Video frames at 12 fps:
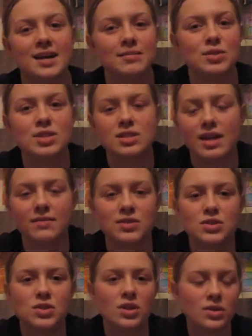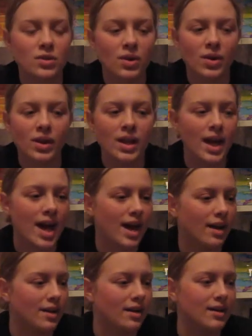um, just life in general.
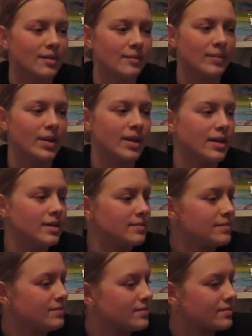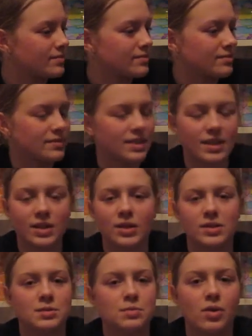Um, you know,
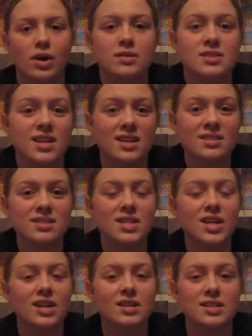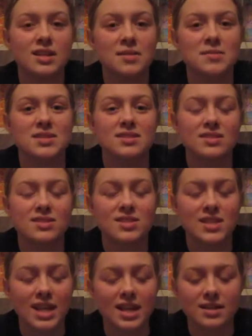it's a process. Sometimes it
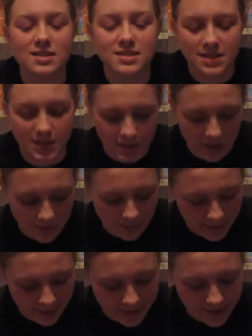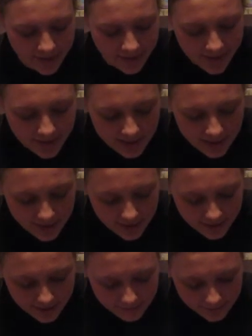stinks, you know, but
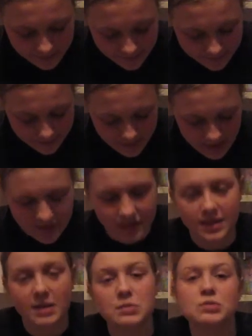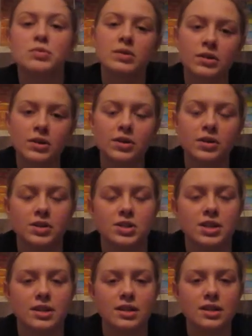um, I thought that was really
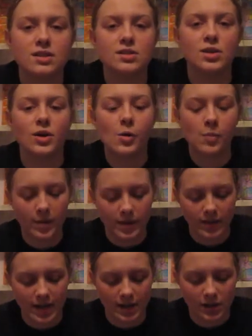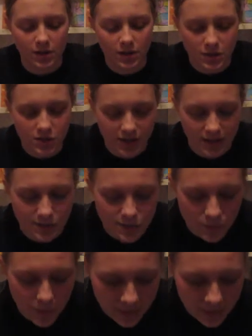encouraging. So I hope that encouraged you guys as